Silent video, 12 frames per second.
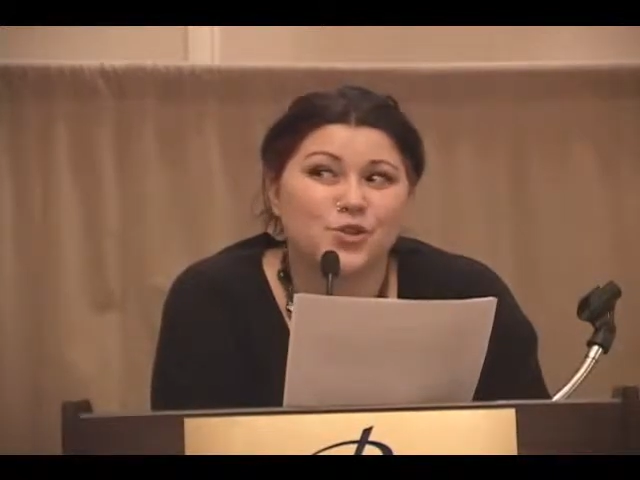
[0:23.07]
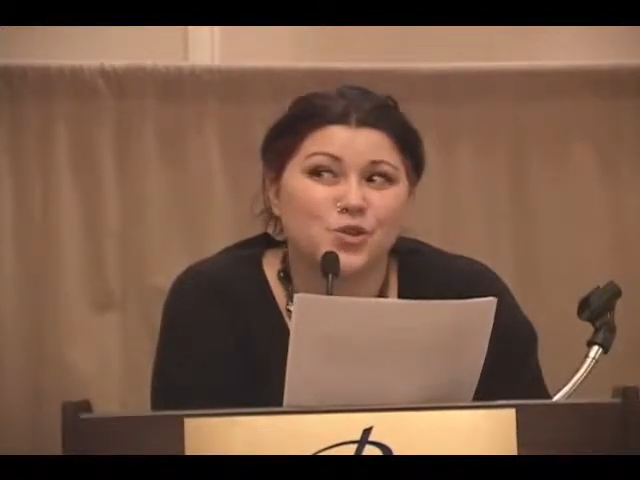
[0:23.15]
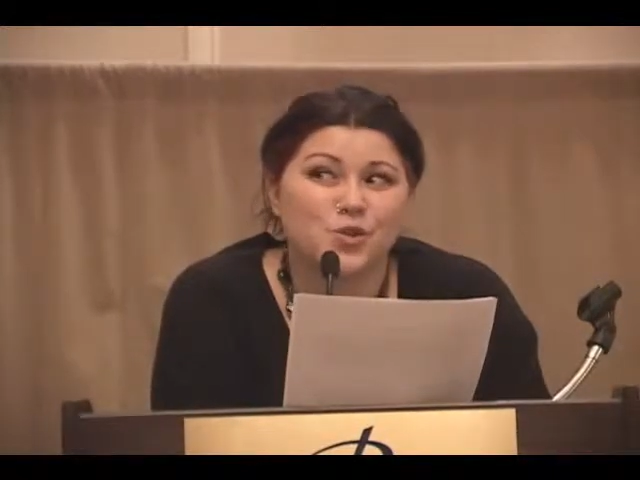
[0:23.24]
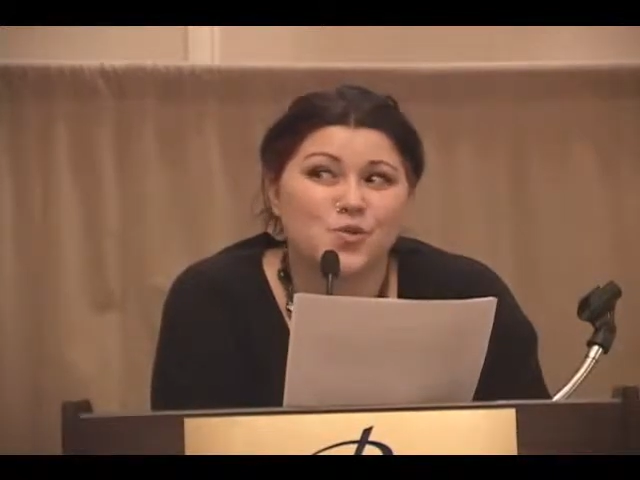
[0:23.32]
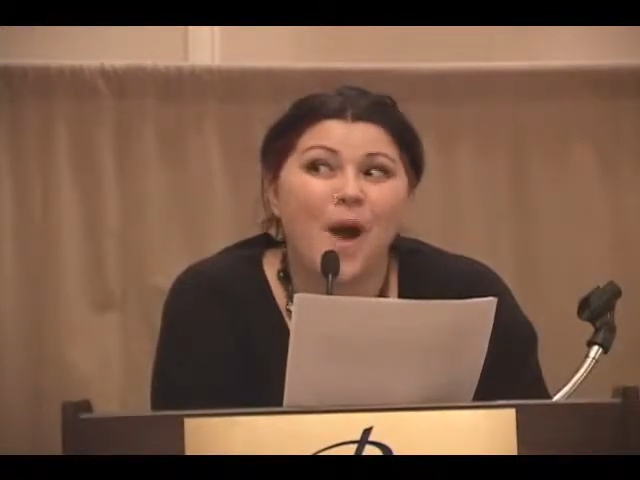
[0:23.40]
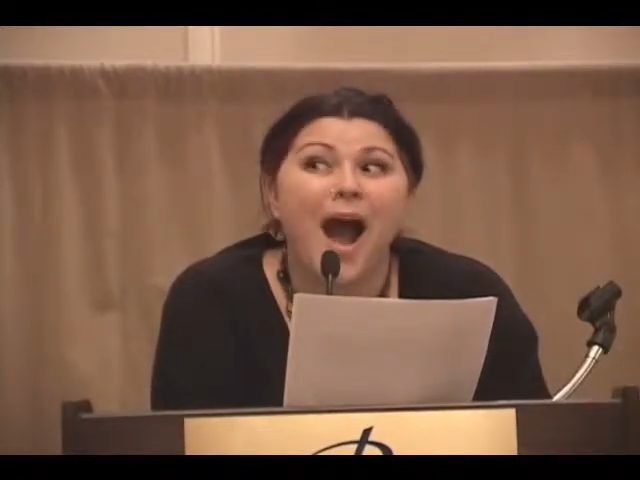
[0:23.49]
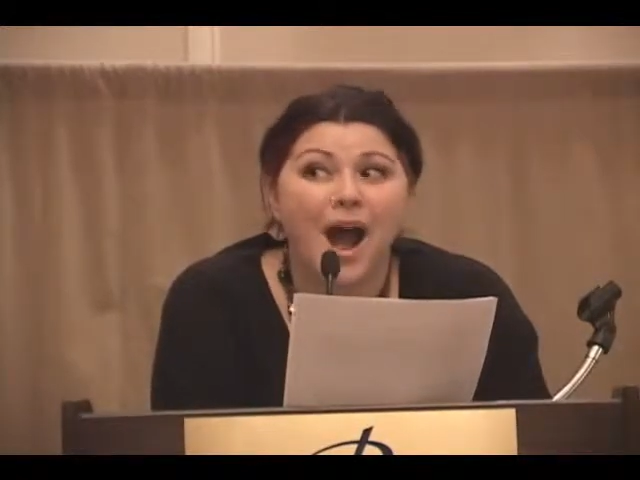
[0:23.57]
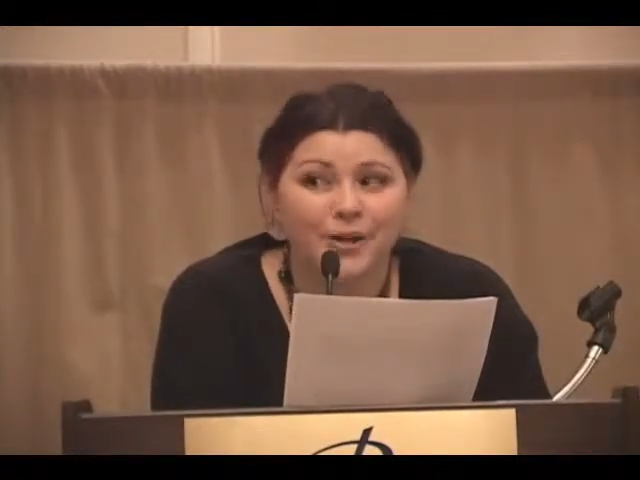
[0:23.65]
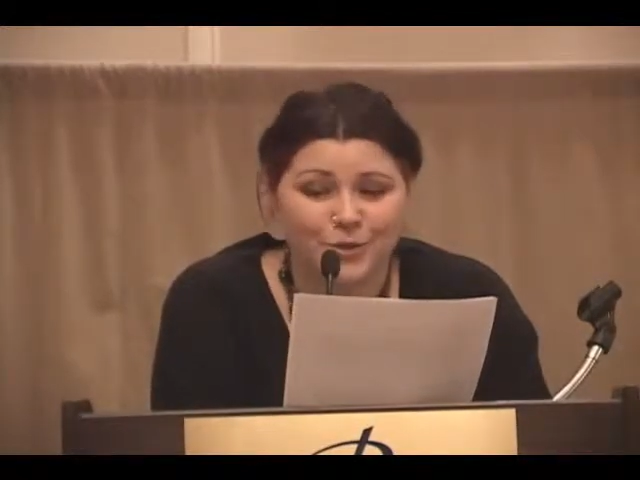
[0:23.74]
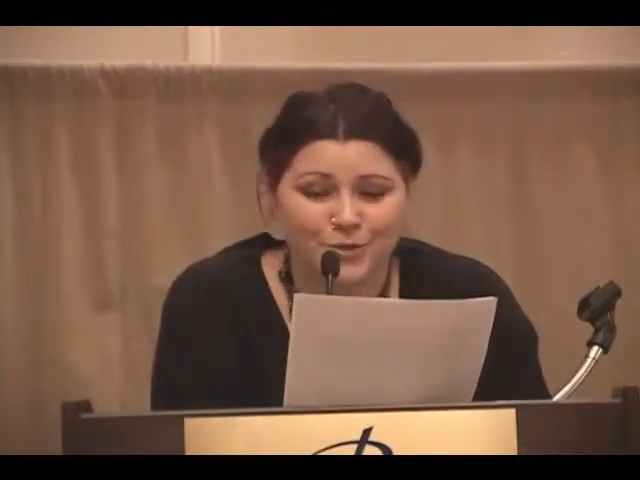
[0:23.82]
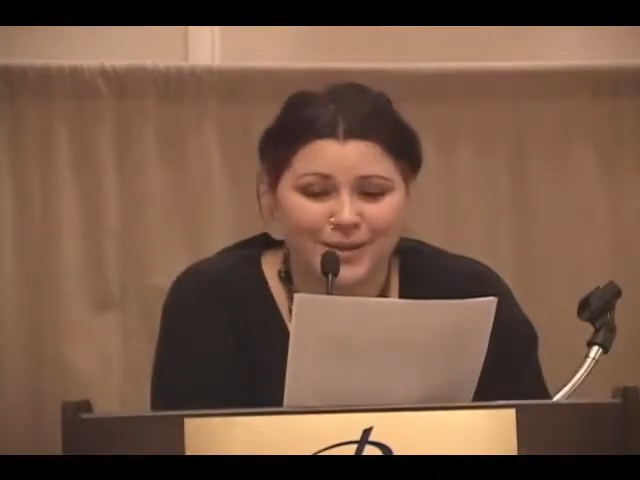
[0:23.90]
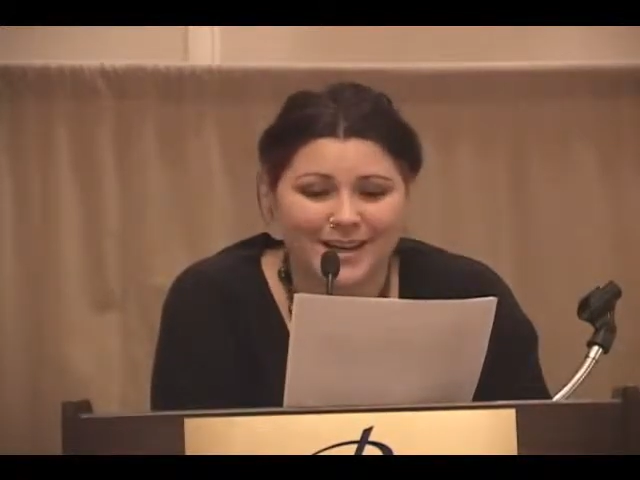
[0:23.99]

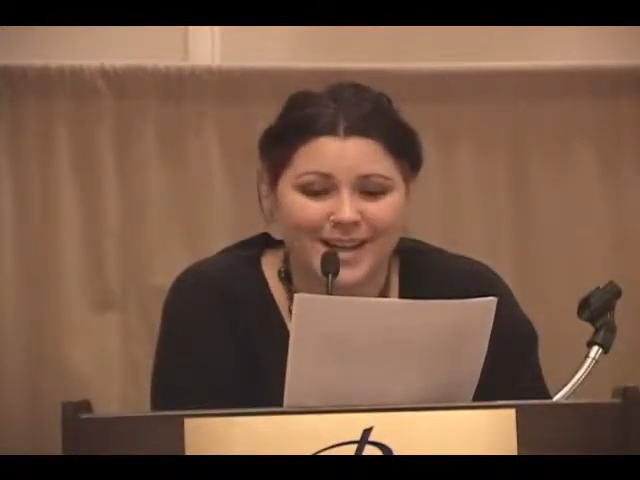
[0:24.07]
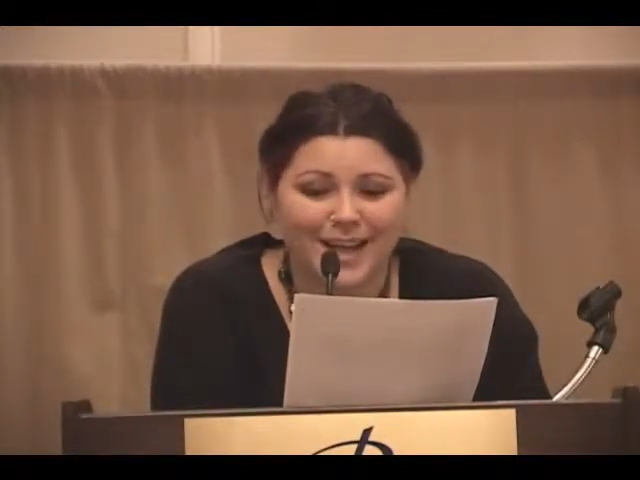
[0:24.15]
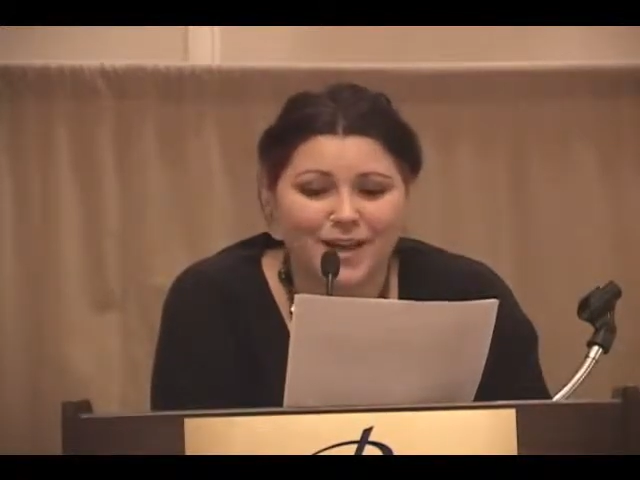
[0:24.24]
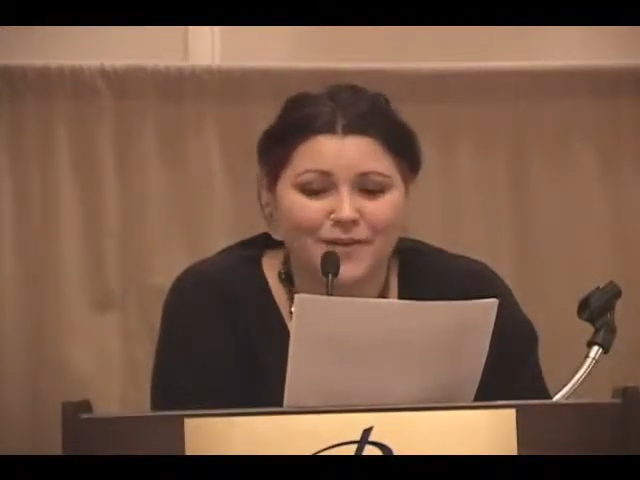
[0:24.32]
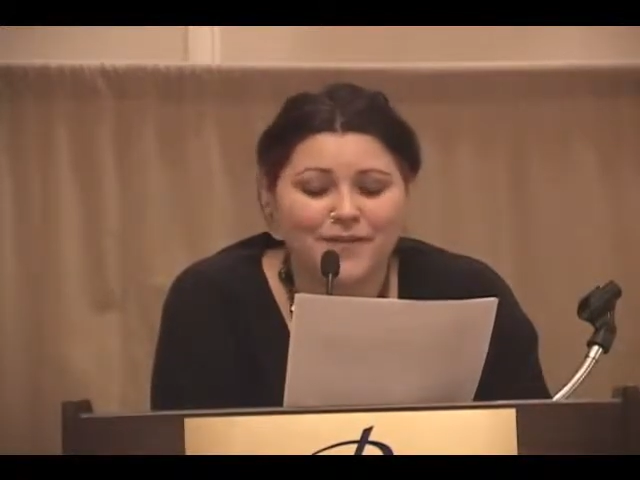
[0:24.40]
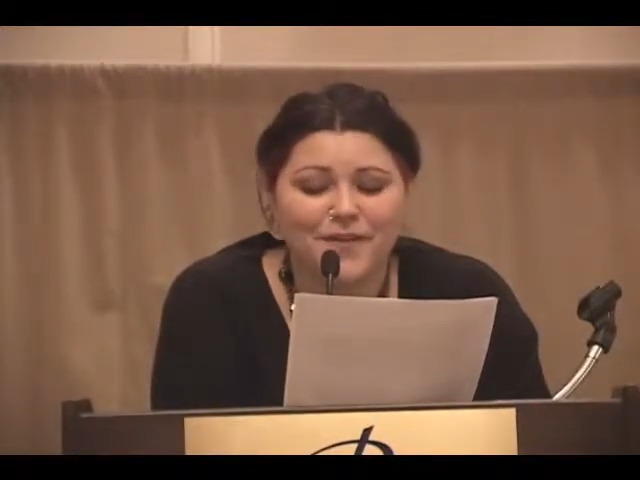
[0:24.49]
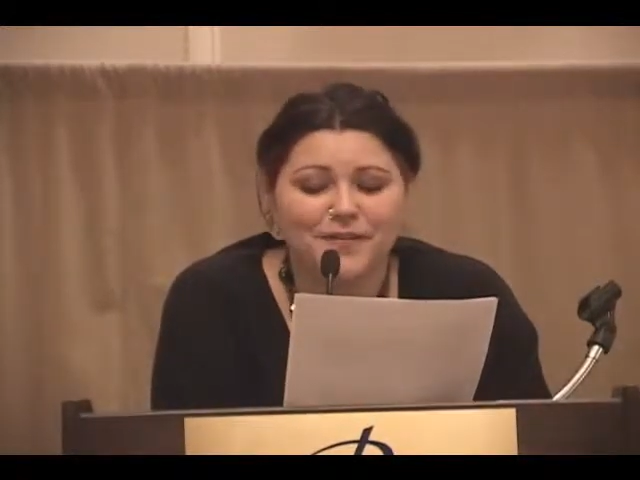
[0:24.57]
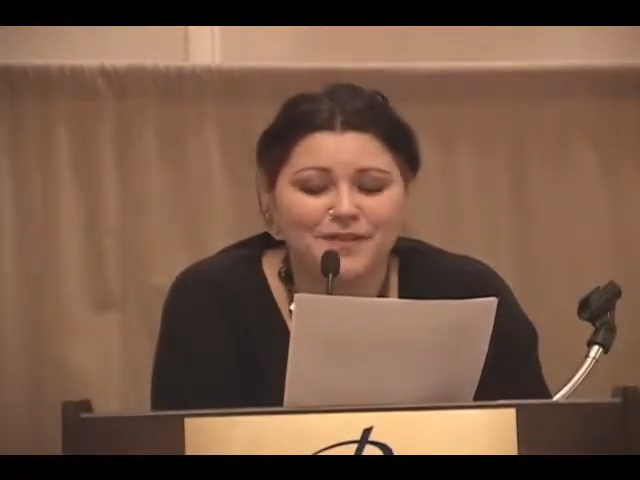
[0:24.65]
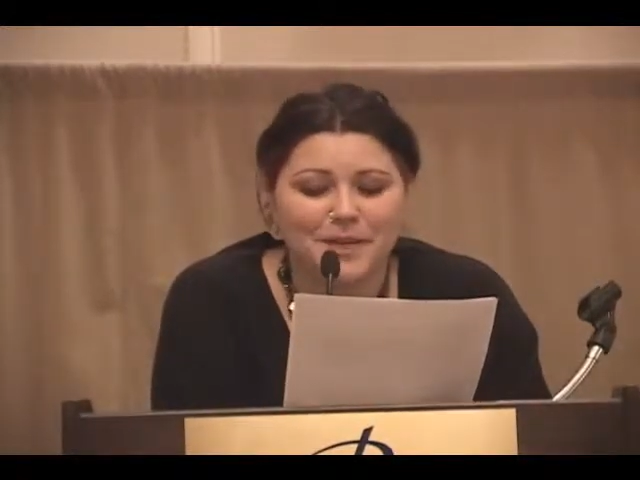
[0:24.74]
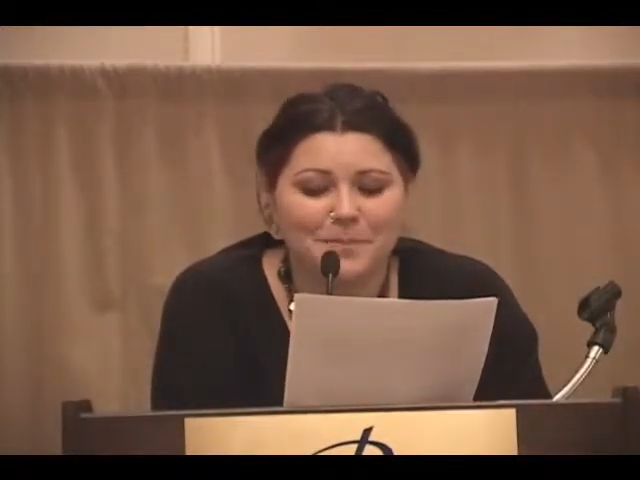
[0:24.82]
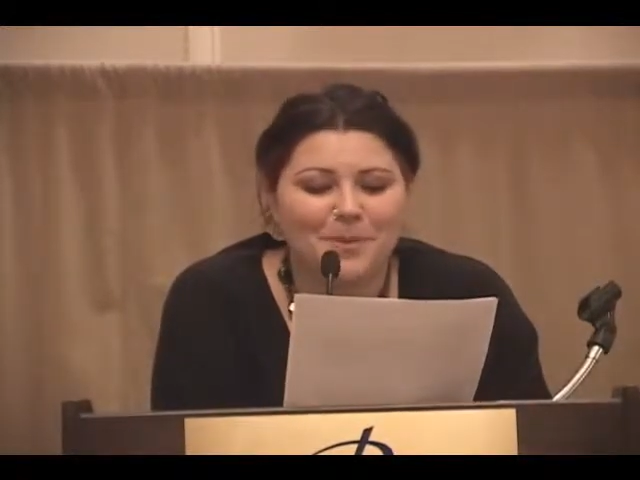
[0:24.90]
250